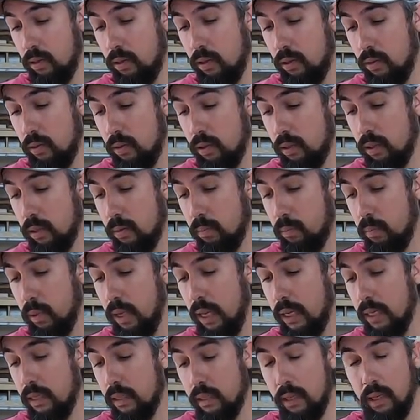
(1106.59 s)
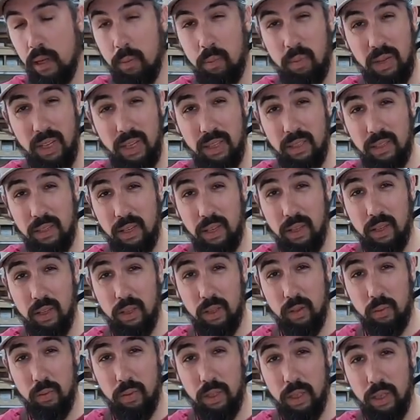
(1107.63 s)
to splice in a piece that
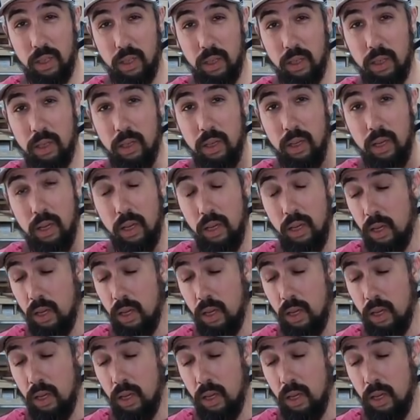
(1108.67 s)
looks really good.